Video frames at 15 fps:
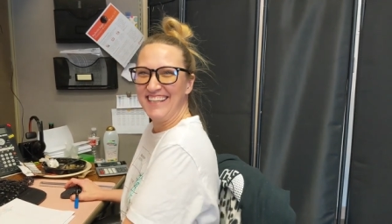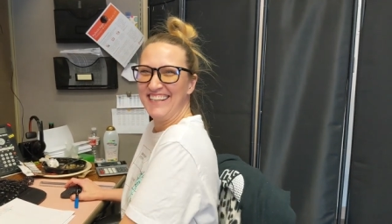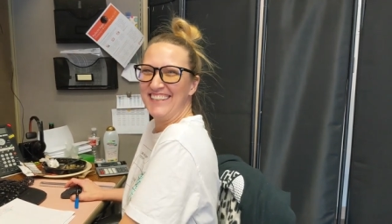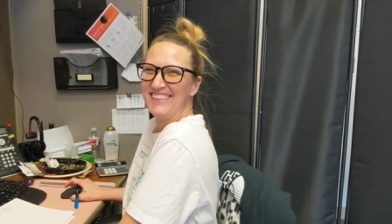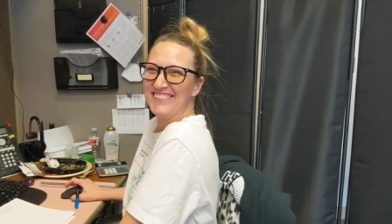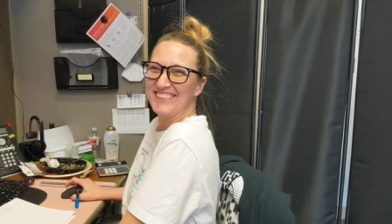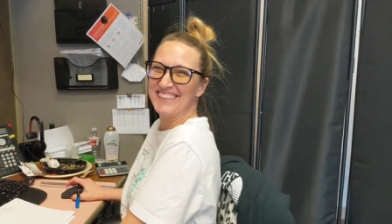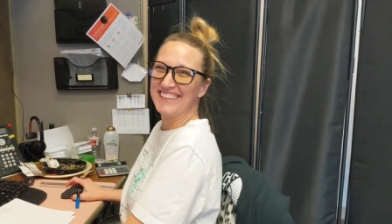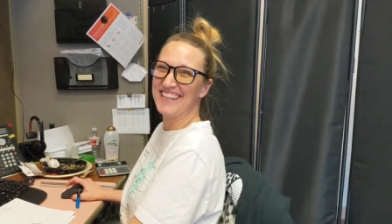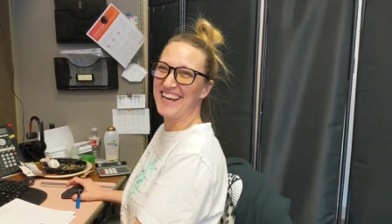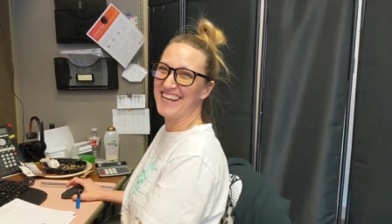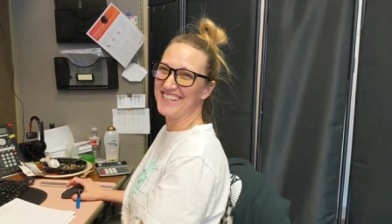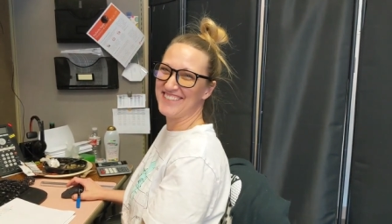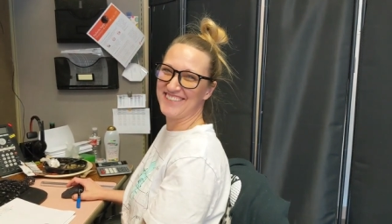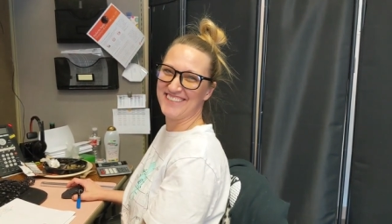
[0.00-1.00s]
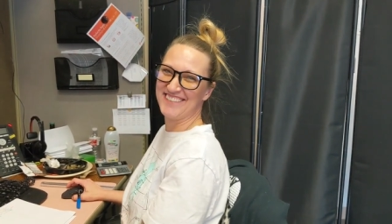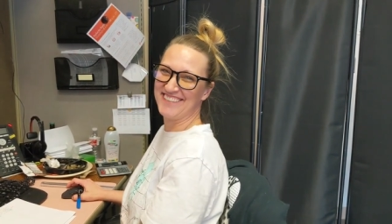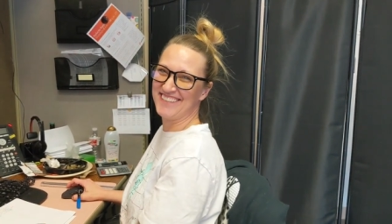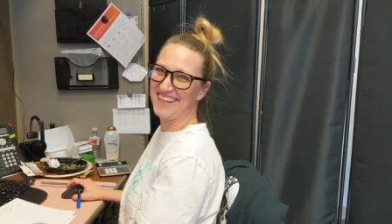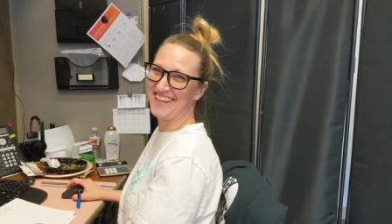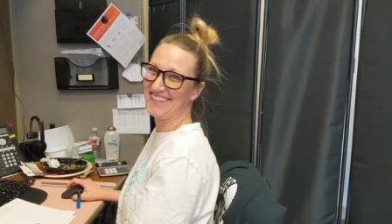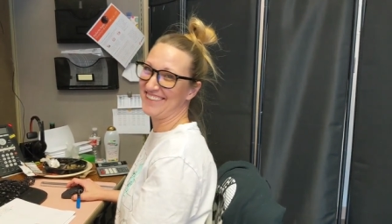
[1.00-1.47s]
with Azure
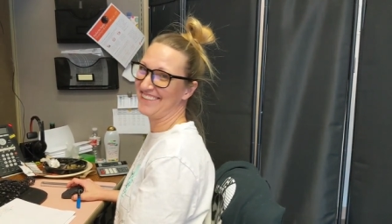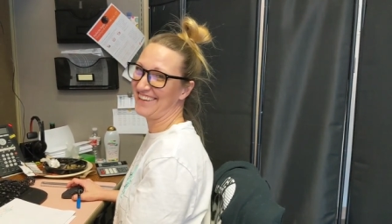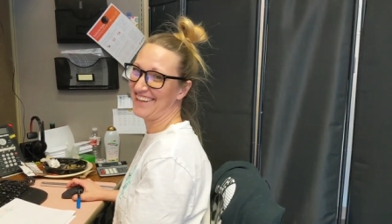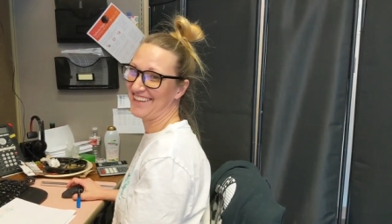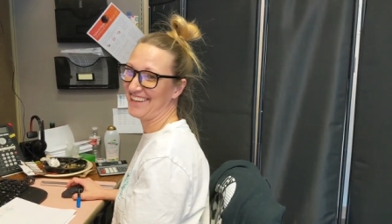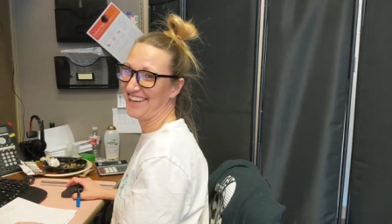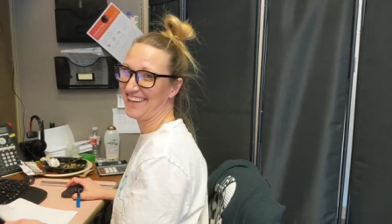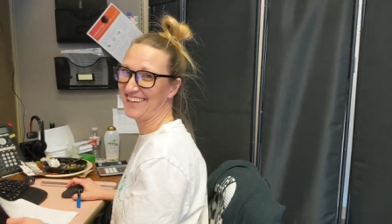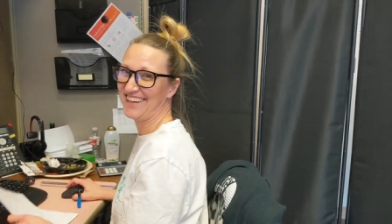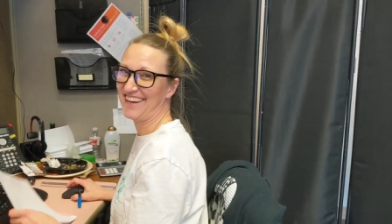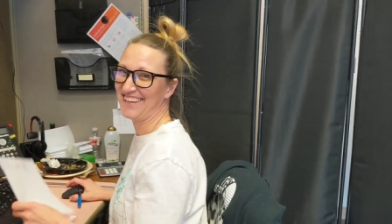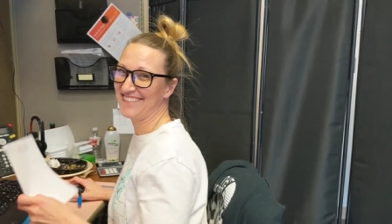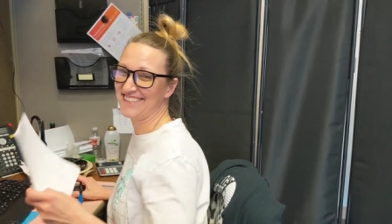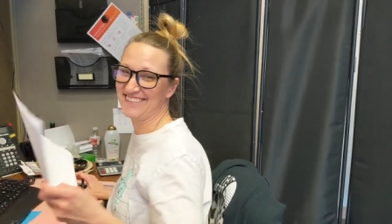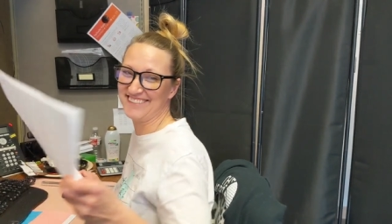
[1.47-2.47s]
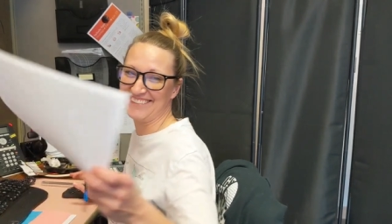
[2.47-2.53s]
Standard. I cannot do